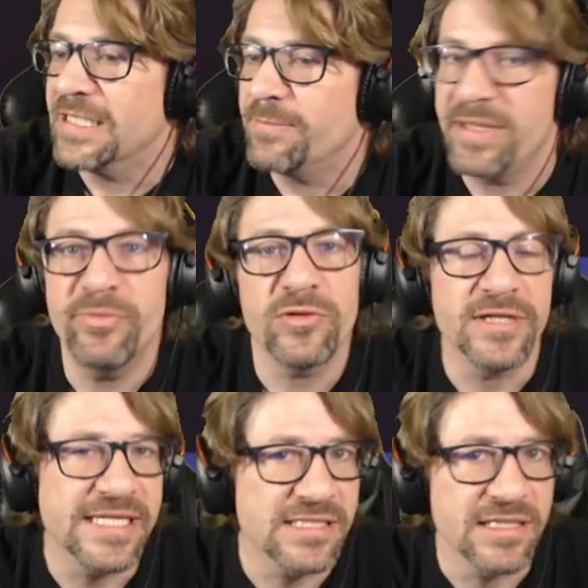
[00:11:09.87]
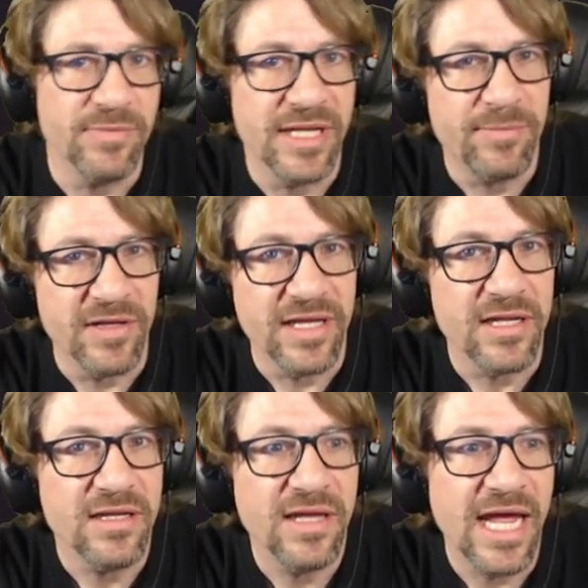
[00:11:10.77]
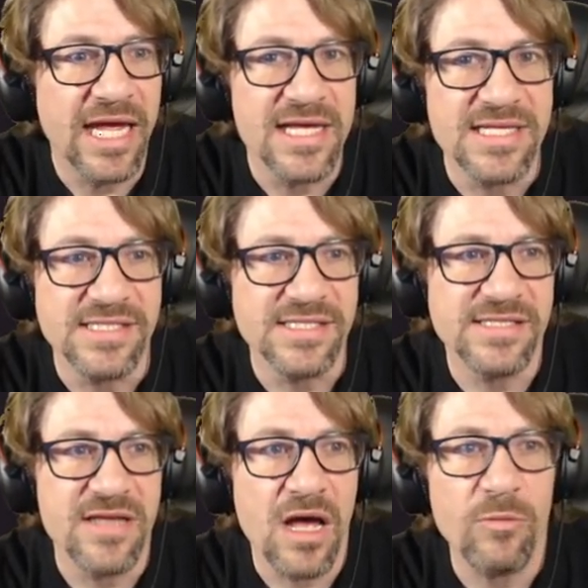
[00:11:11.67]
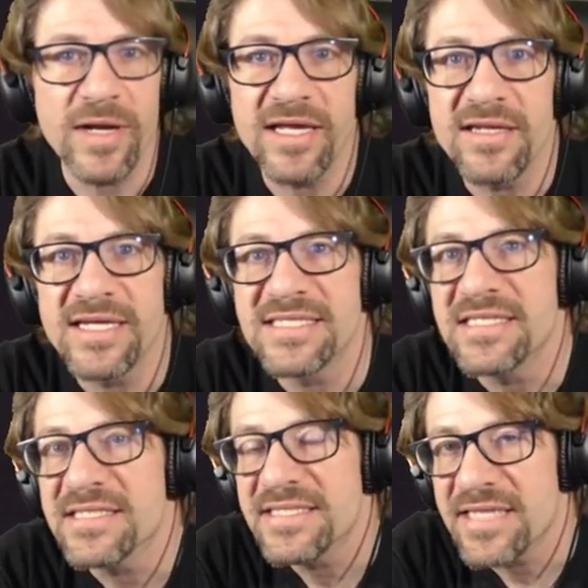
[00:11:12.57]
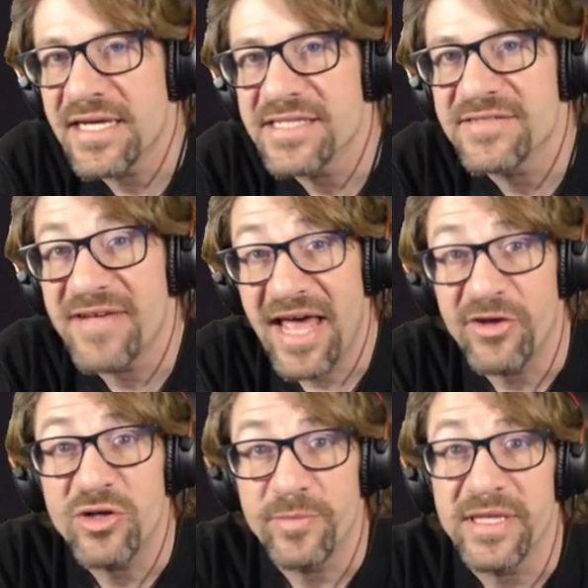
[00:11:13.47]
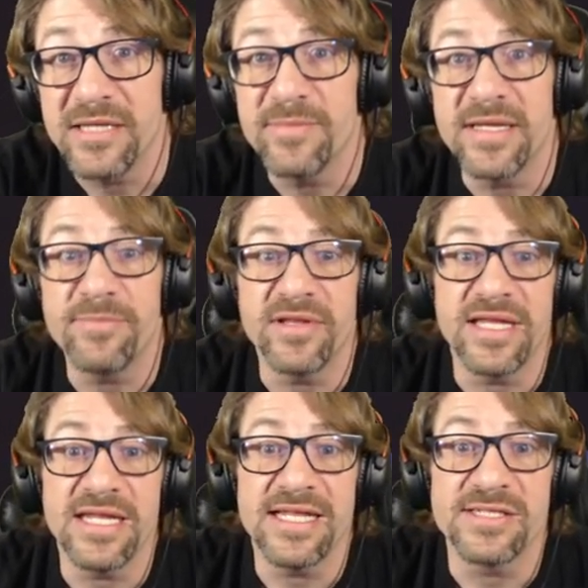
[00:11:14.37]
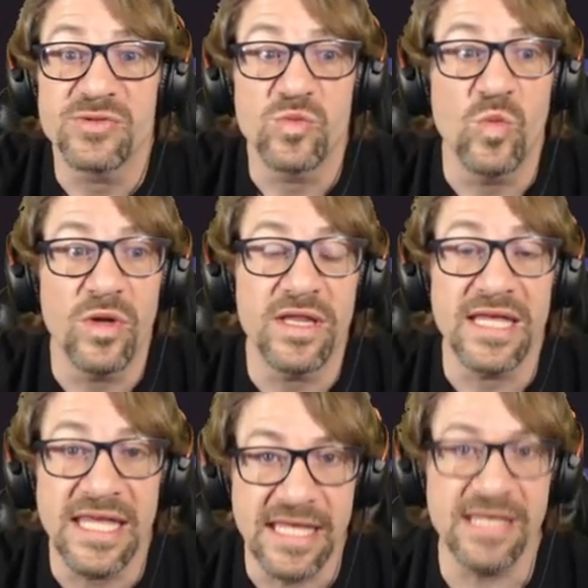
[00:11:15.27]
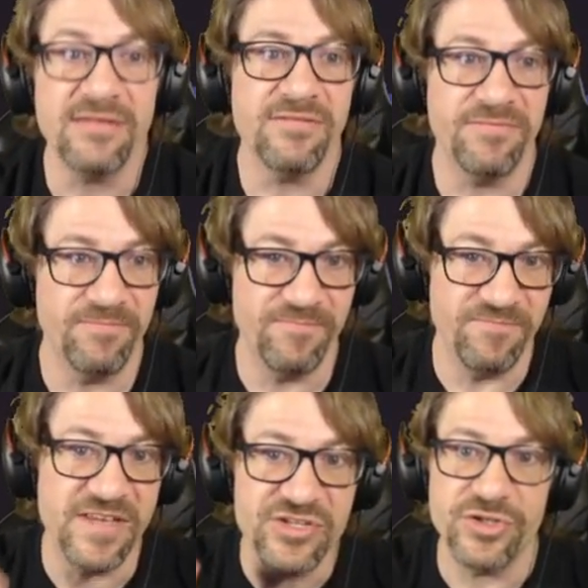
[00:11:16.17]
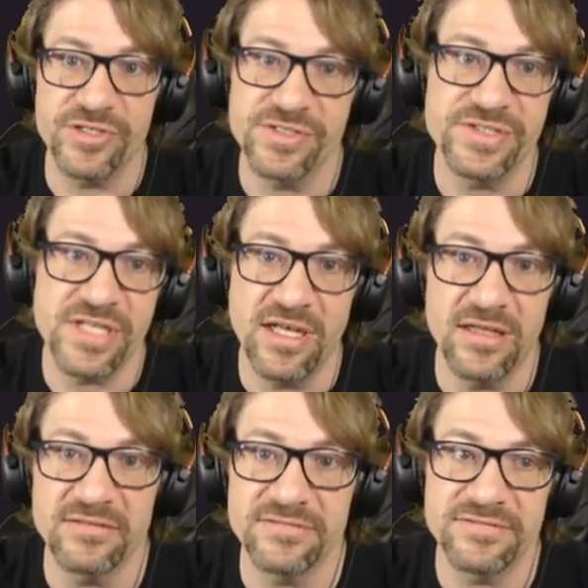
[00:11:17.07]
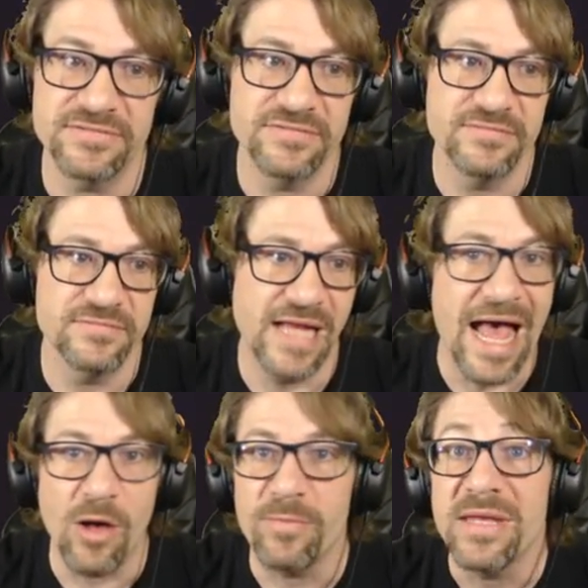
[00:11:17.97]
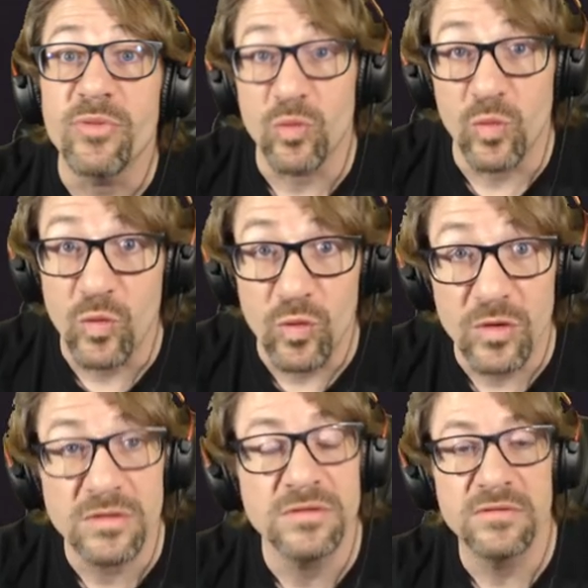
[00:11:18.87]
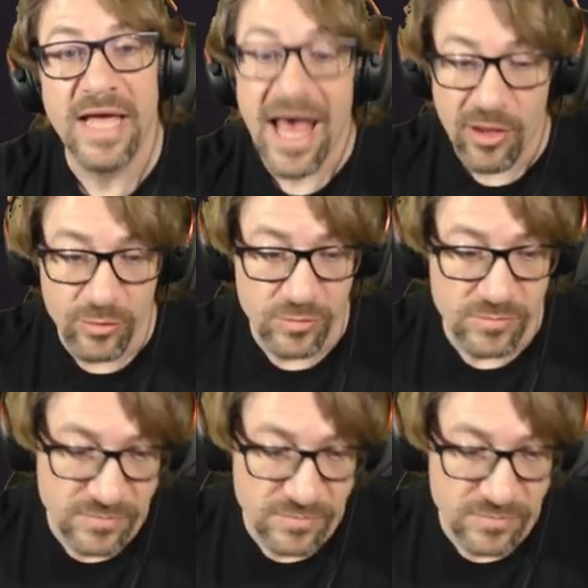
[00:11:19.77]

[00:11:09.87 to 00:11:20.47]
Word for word: People are easily manipulated, and not recognizing the signs of how you're being manipulated is one of the key features of how people rule, how